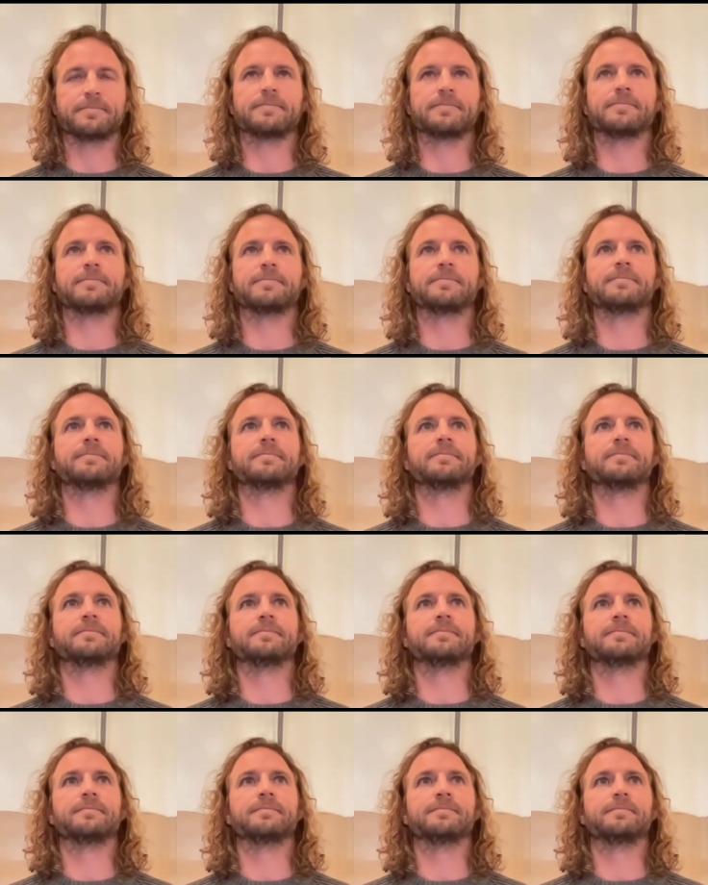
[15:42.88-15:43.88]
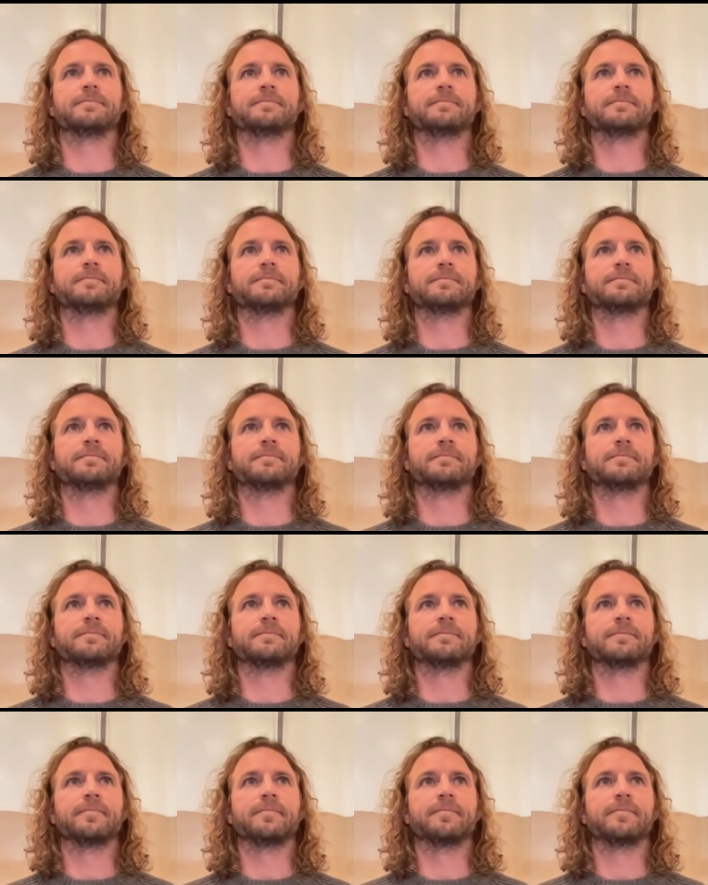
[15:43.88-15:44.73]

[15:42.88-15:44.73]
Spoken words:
No one is speaking in this clip.